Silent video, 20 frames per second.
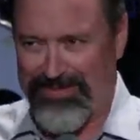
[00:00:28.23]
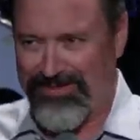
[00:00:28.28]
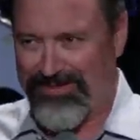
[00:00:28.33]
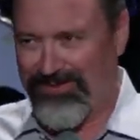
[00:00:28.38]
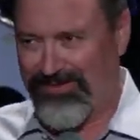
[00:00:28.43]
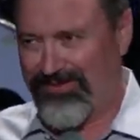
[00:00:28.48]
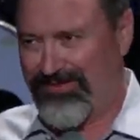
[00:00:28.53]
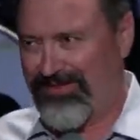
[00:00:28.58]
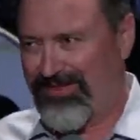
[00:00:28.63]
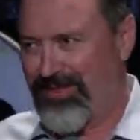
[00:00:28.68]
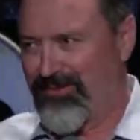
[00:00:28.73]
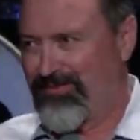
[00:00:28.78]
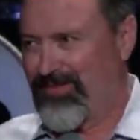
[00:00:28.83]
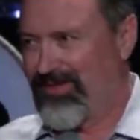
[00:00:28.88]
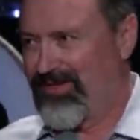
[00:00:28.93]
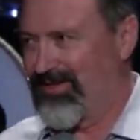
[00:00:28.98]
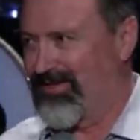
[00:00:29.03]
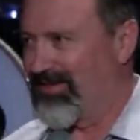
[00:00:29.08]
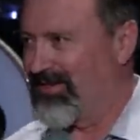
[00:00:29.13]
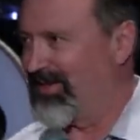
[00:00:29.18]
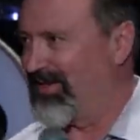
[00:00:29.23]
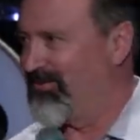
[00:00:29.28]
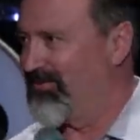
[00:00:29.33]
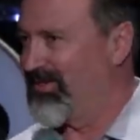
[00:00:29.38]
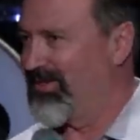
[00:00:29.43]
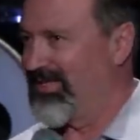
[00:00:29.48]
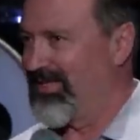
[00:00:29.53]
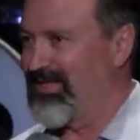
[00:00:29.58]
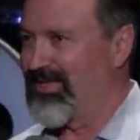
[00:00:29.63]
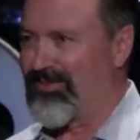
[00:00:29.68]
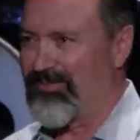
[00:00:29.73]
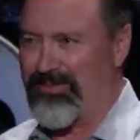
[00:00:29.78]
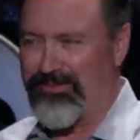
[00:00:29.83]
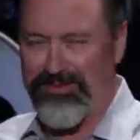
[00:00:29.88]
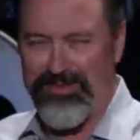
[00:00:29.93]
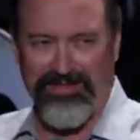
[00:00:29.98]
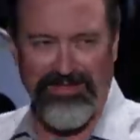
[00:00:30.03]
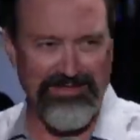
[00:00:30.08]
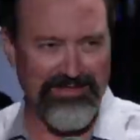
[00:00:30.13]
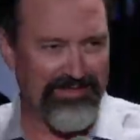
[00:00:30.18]
Yeah, I'm gonna. I really am. I'm
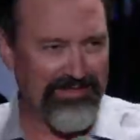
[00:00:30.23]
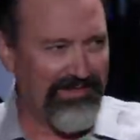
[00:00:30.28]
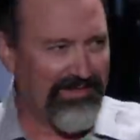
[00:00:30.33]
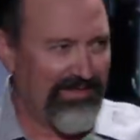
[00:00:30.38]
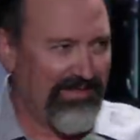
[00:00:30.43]
gonna